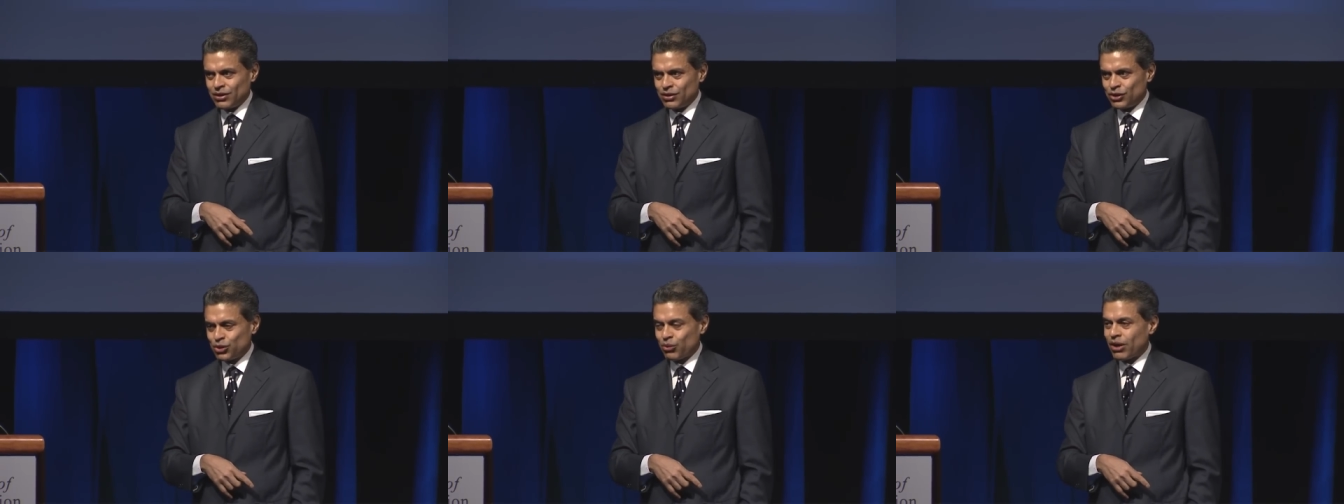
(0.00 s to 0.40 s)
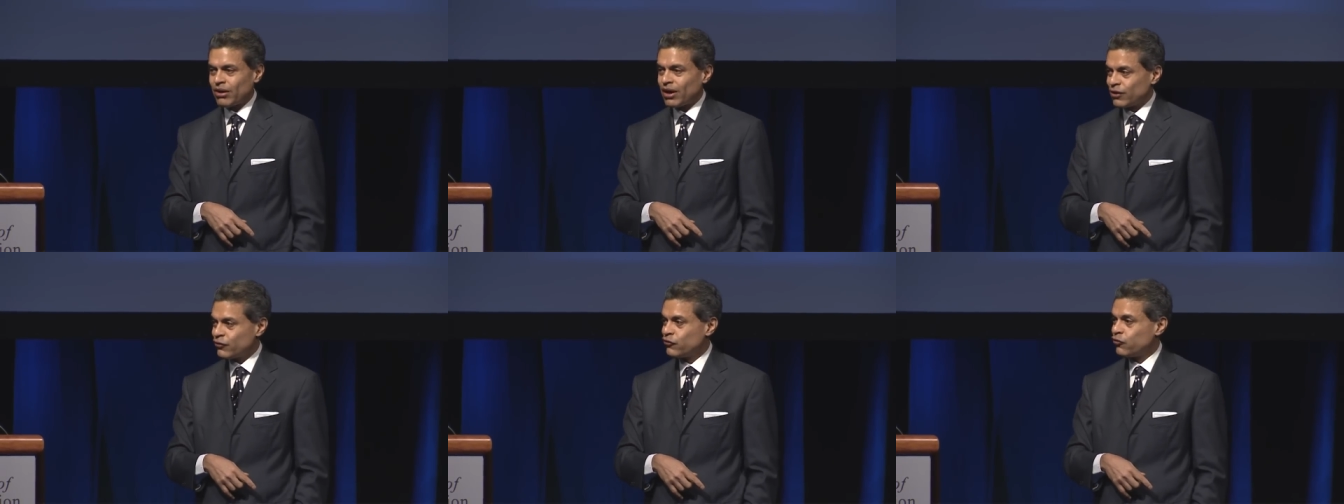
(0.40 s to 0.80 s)
you are
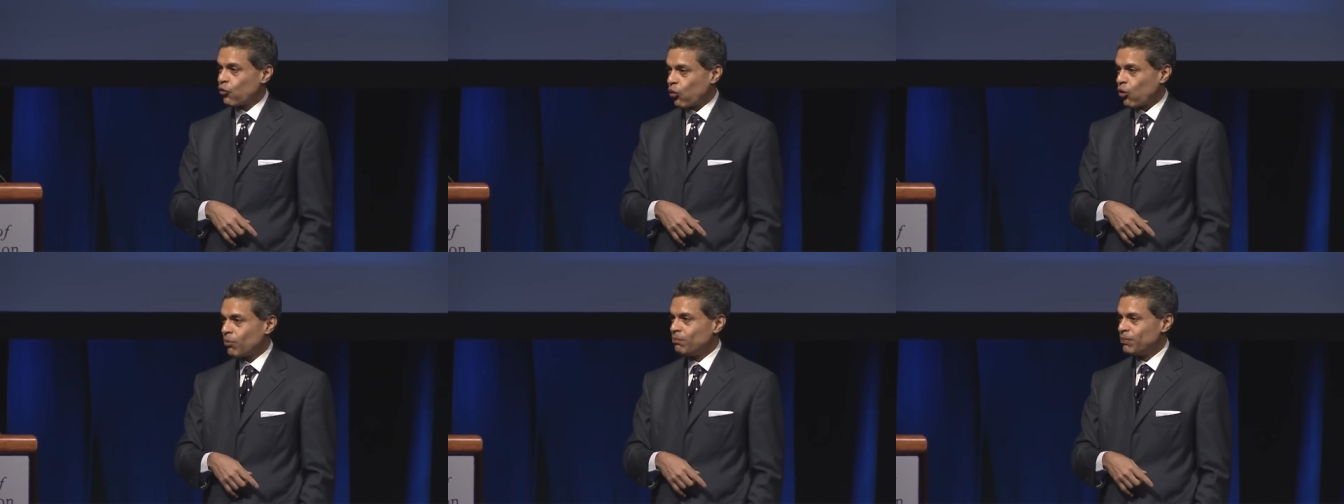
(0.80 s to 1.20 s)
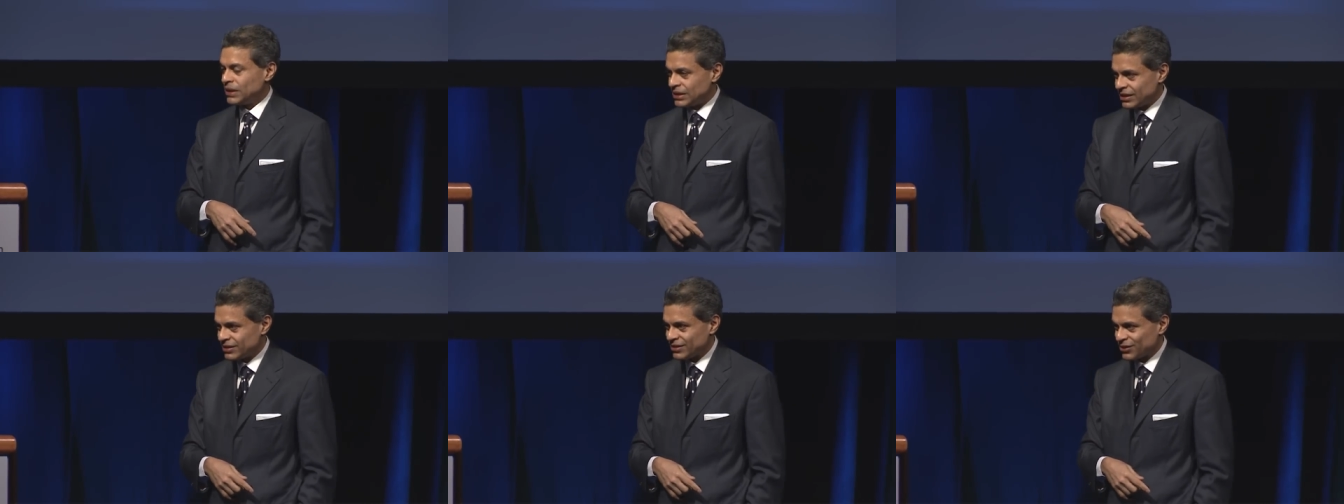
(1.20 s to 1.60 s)
at 4
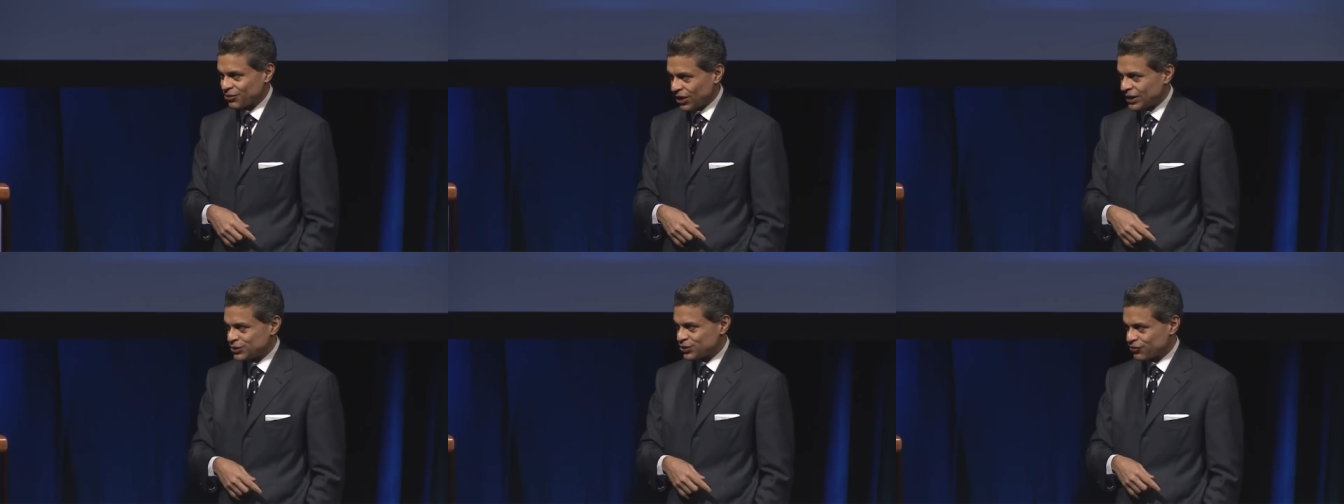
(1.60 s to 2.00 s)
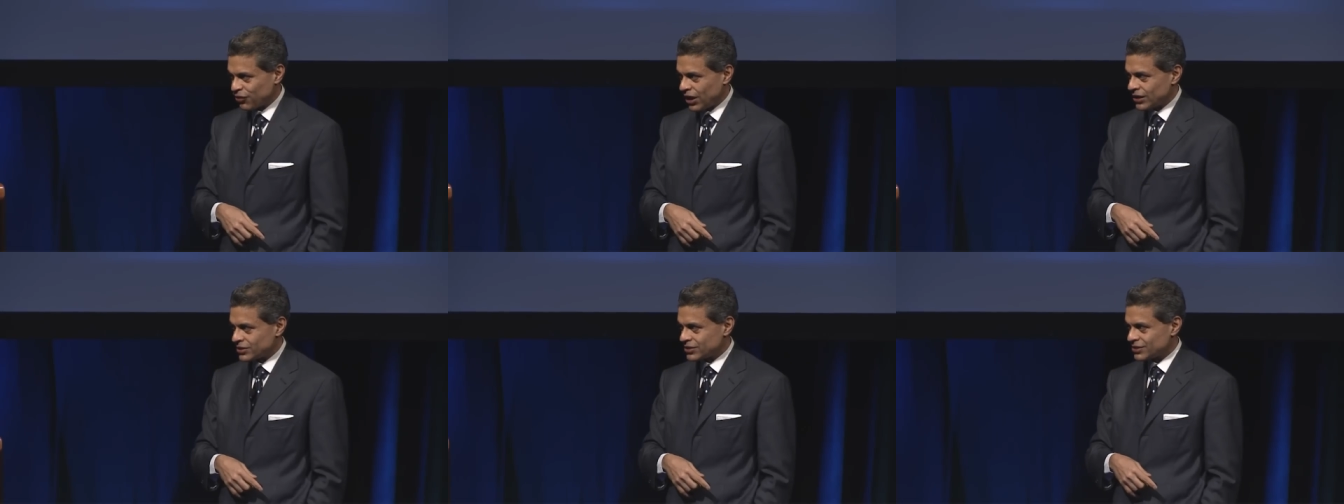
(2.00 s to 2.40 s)
billion grains of
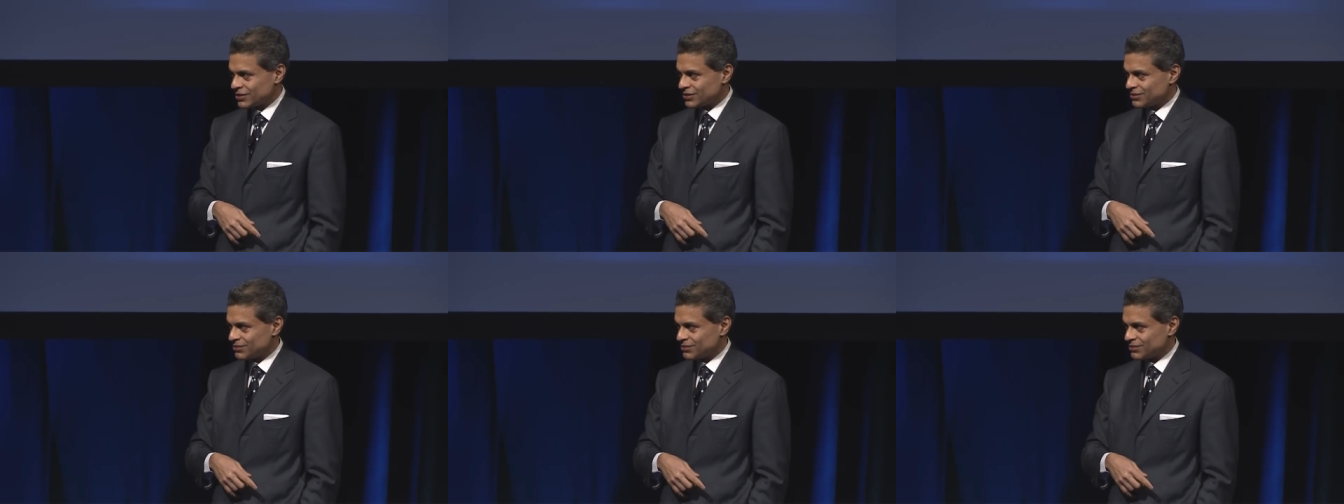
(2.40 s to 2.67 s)
rice.